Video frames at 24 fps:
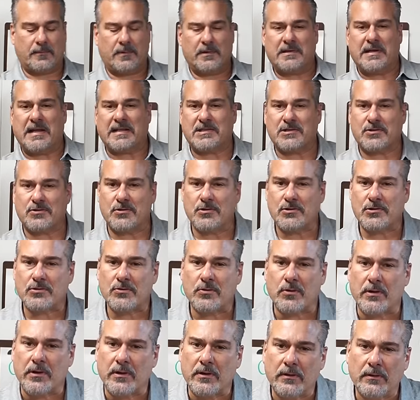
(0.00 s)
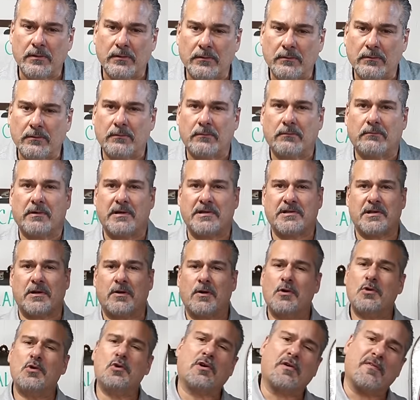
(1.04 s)
And that's a true story, right Joe?
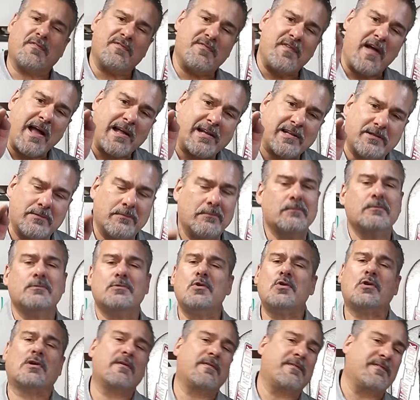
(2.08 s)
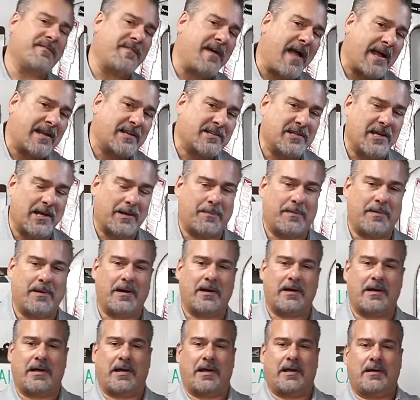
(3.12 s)
You could fact, you could fact check me
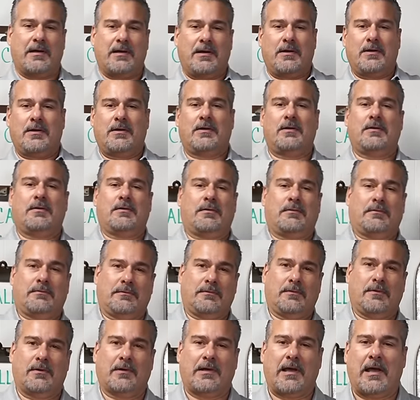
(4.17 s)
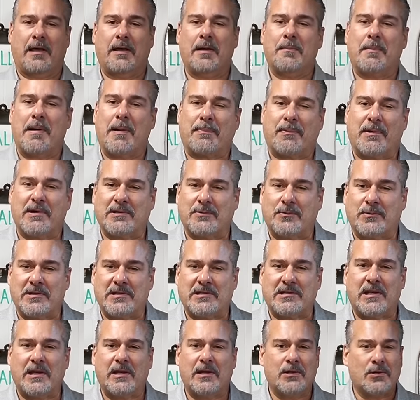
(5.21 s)
on that. Okay, my president, what'd you
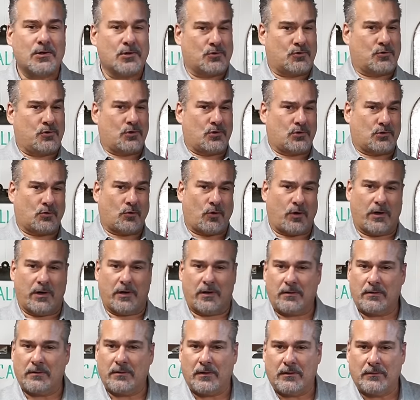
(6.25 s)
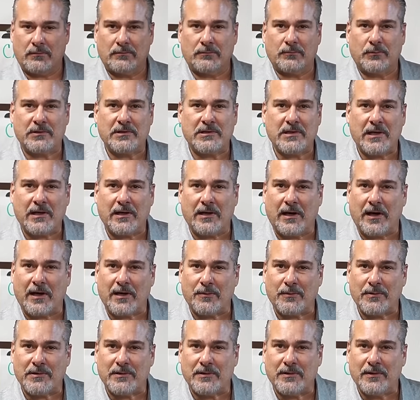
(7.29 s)
say? True story. What'd you say? I,
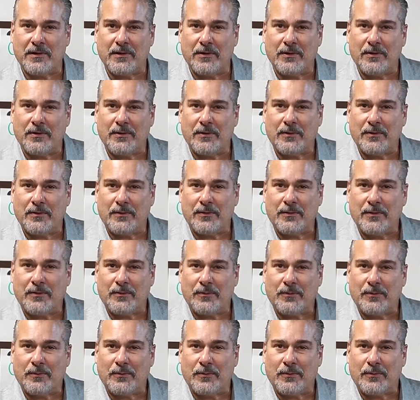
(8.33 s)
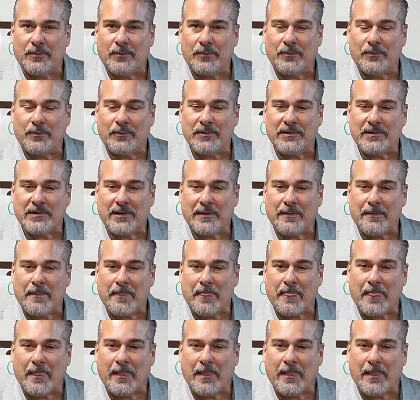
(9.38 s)
what, oh, I, what'd you say? He says a